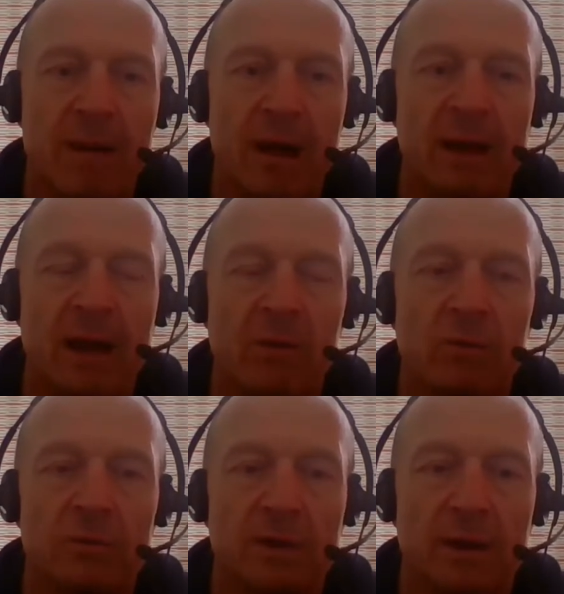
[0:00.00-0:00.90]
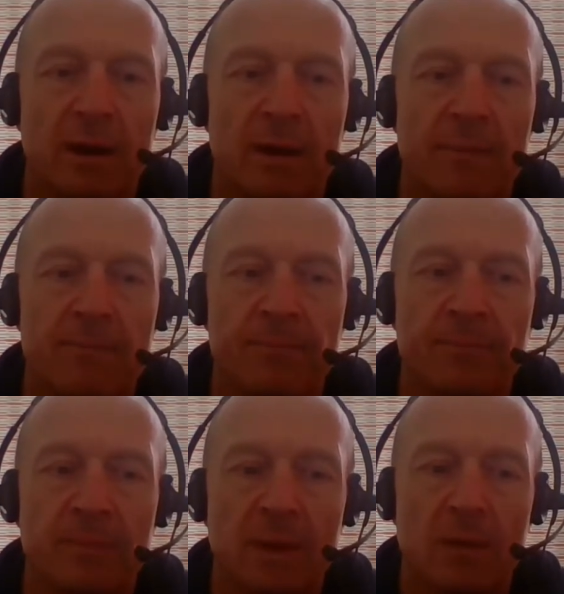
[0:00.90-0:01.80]
allowed
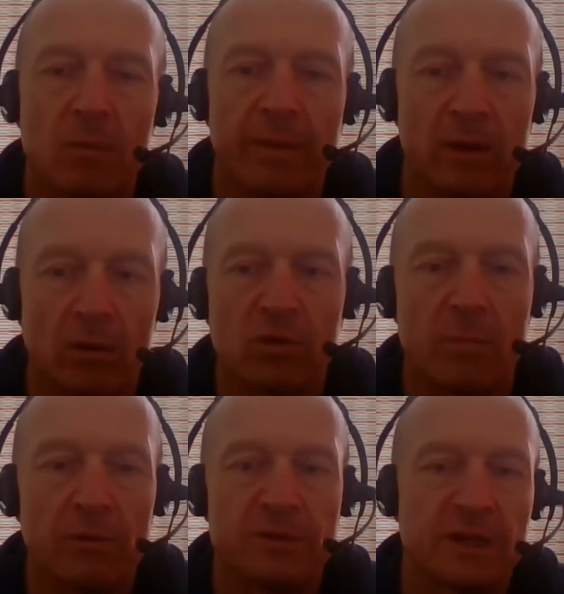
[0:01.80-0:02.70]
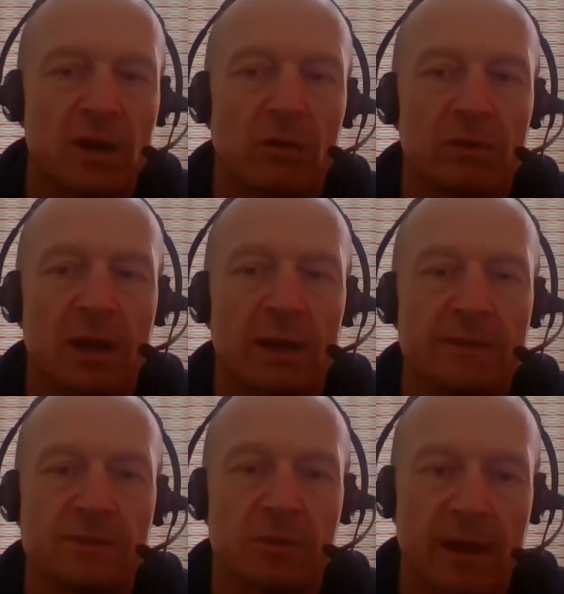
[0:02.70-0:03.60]
what they call commodity code
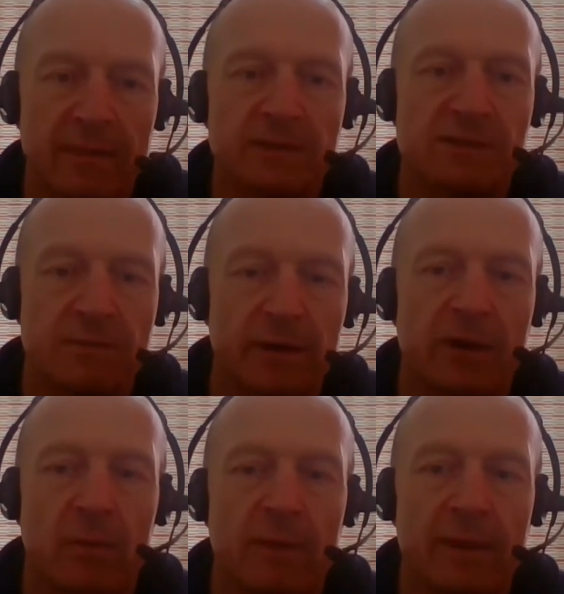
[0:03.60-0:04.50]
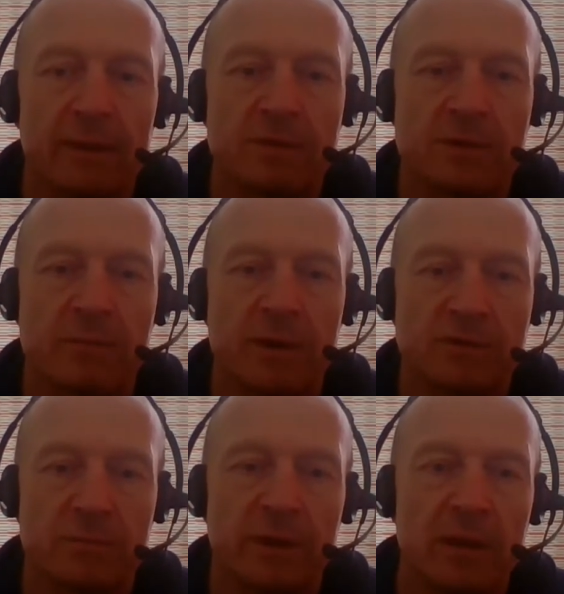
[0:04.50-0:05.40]
lines. So again, this is very common in the industry, where
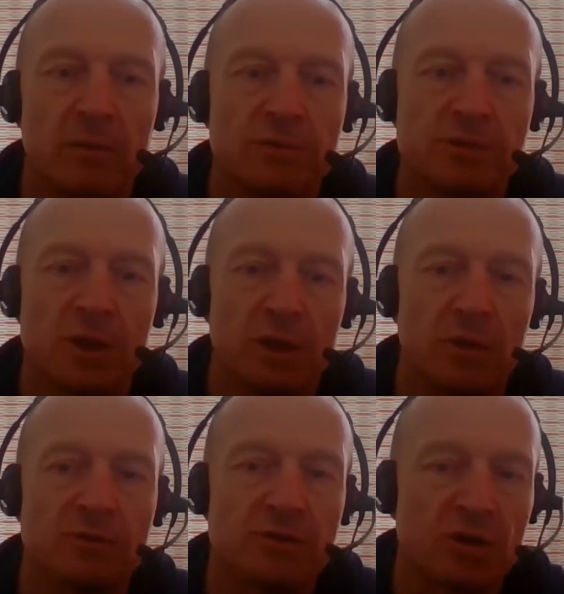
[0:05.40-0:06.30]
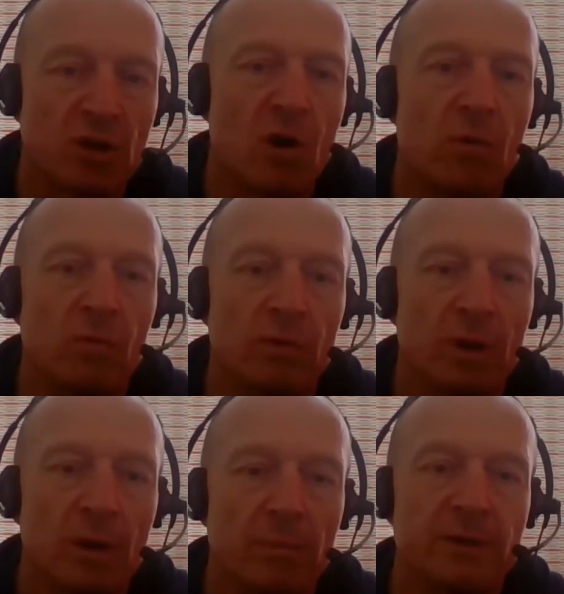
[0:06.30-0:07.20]
somebody uses a code,
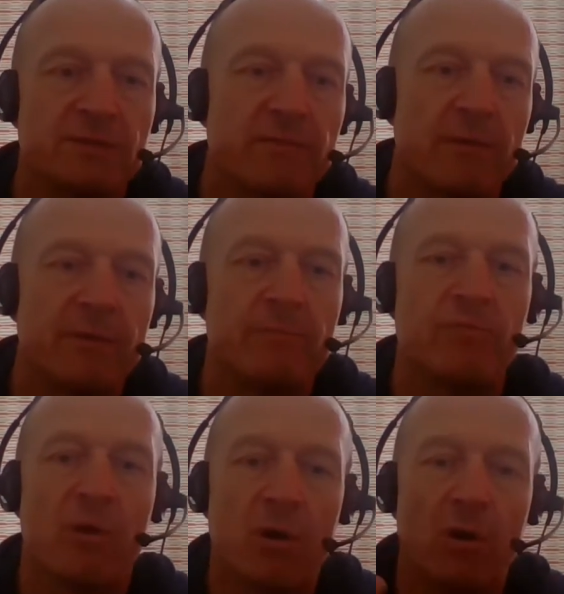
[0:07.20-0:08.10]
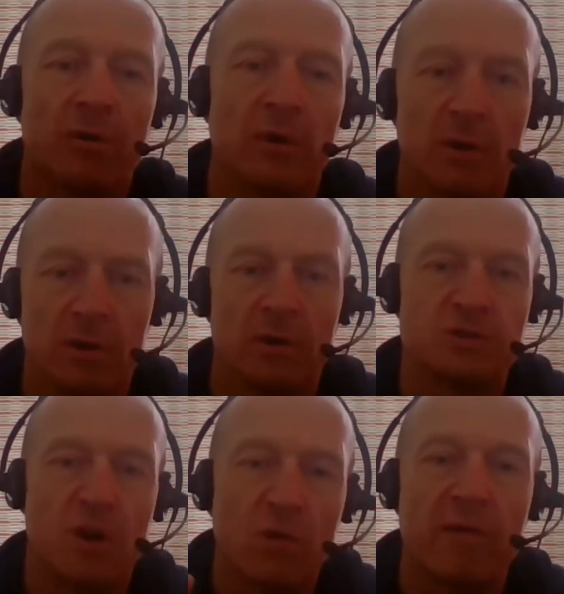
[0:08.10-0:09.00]
but it's a very broad,
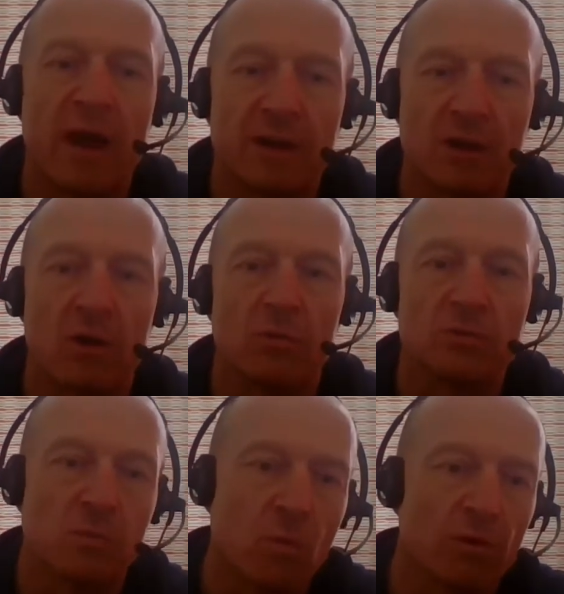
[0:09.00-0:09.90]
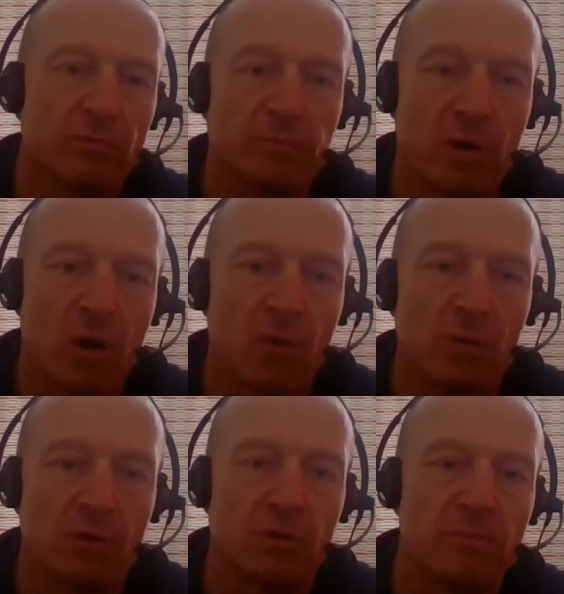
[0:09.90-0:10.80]
it's an overhead code. So one
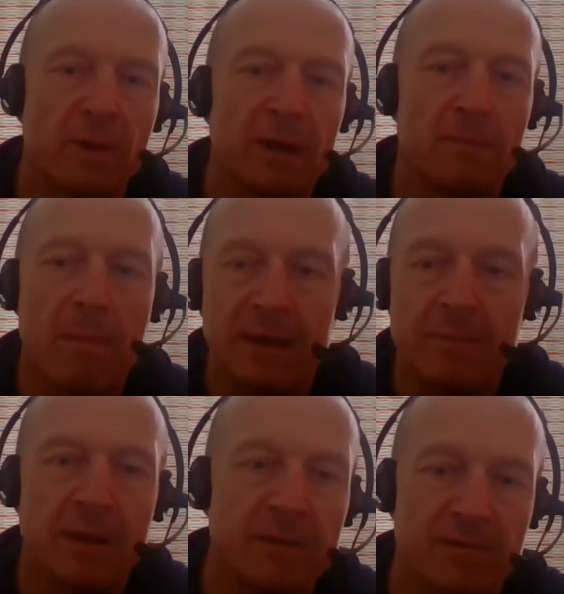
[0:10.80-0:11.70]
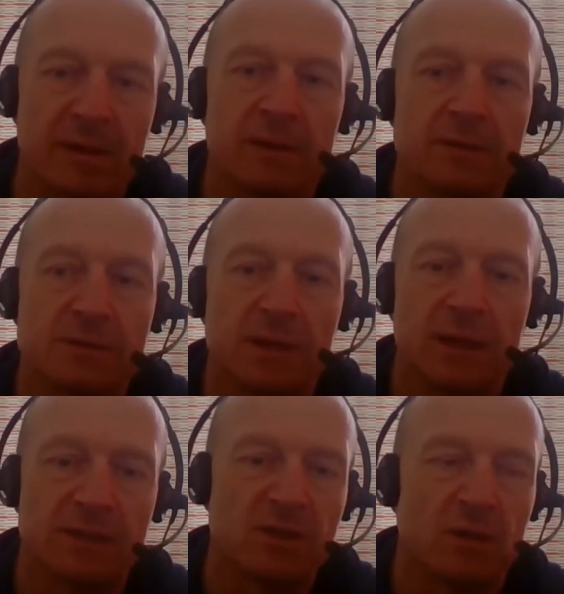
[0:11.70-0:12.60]
code could mean many, many things.
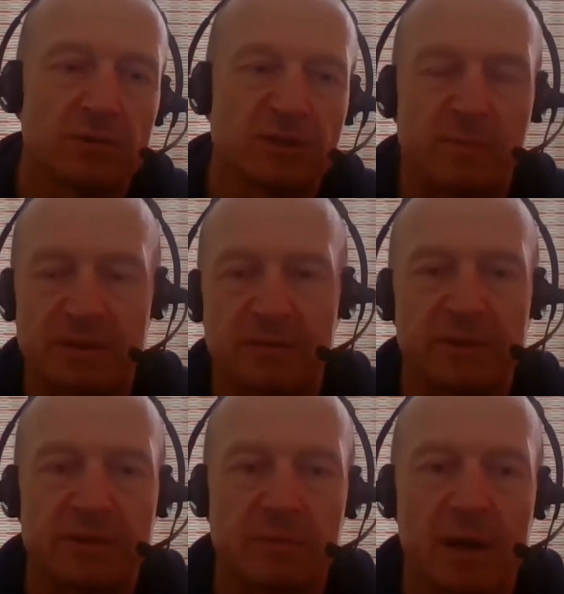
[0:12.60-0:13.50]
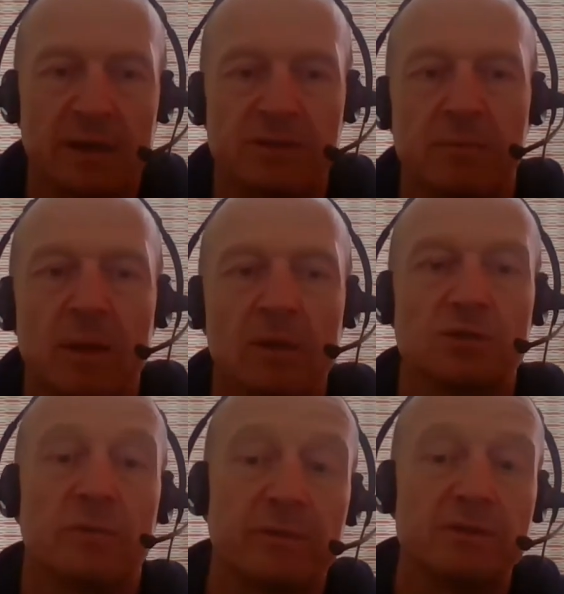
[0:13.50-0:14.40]
It's not specific to an item.
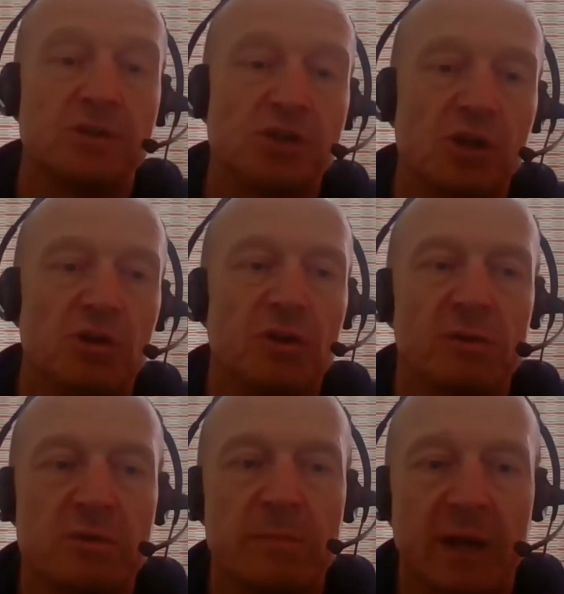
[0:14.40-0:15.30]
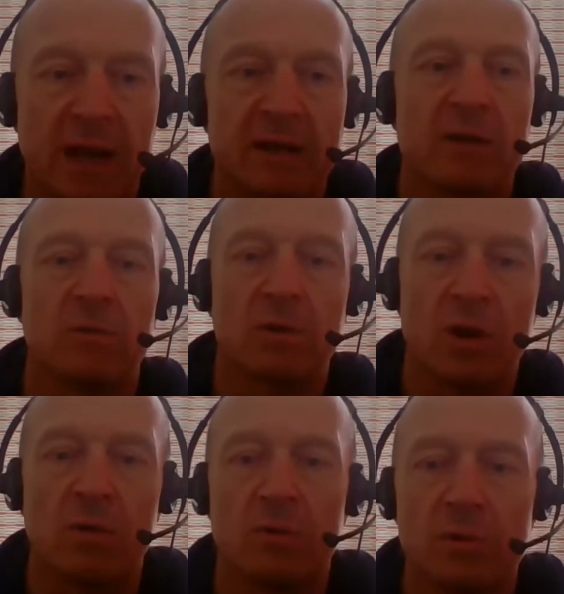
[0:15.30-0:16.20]
So for instance, you could use a mechanical
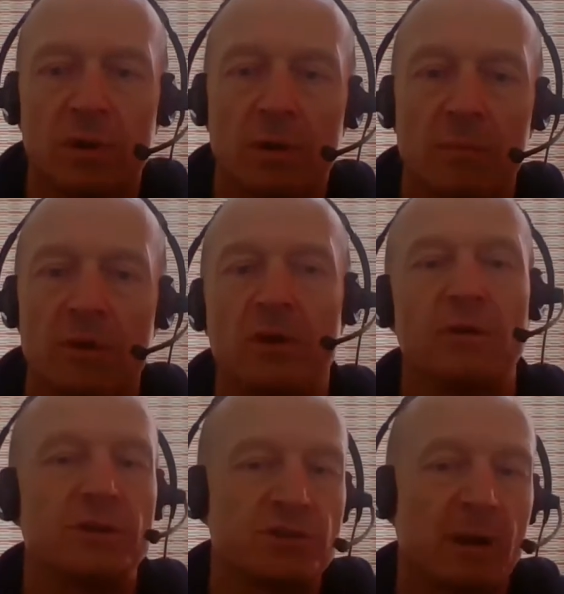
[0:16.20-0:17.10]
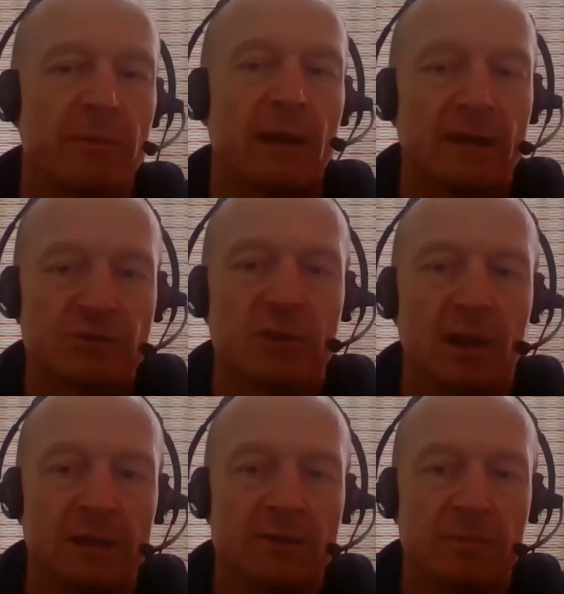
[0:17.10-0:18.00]
code, but you could describe an electrical
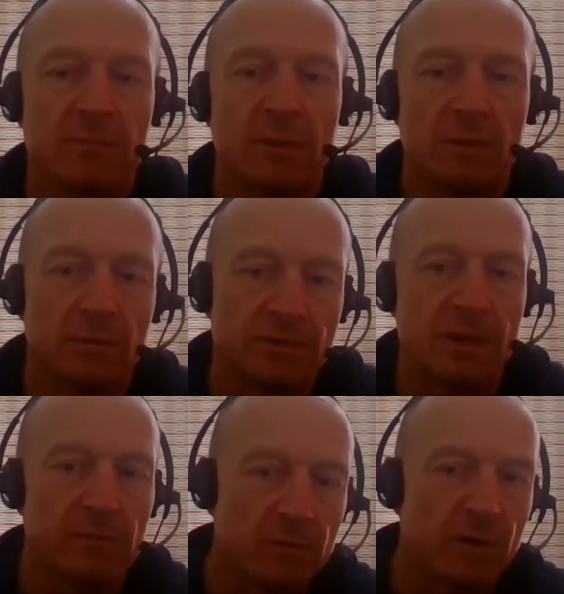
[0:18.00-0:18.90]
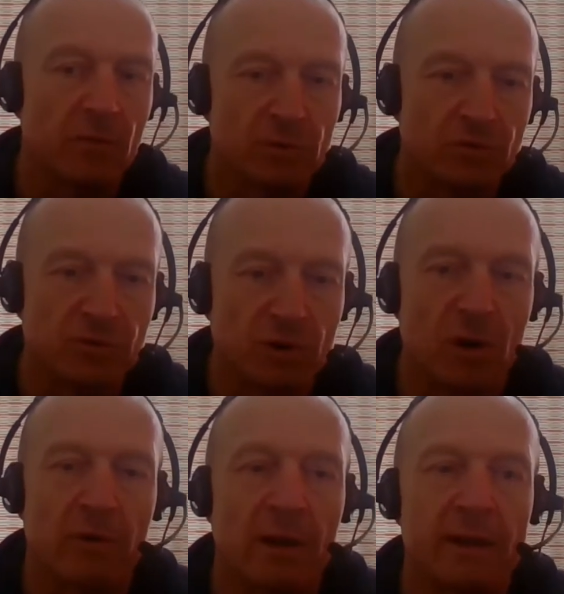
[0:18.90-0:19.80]
item, which then, doesn't
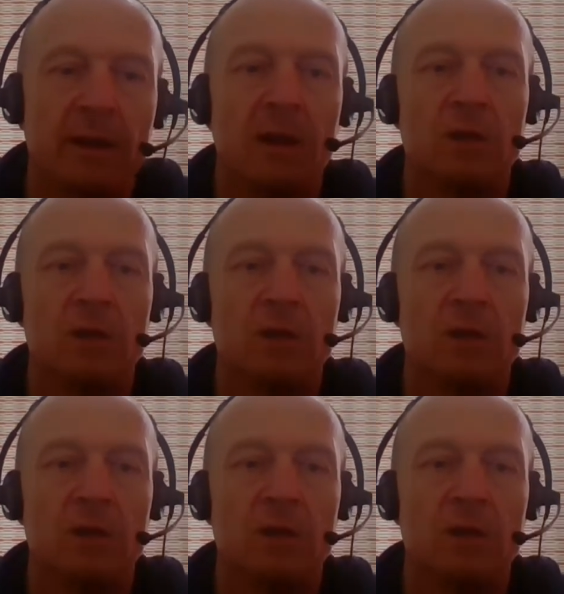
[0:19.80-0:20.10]
correlate.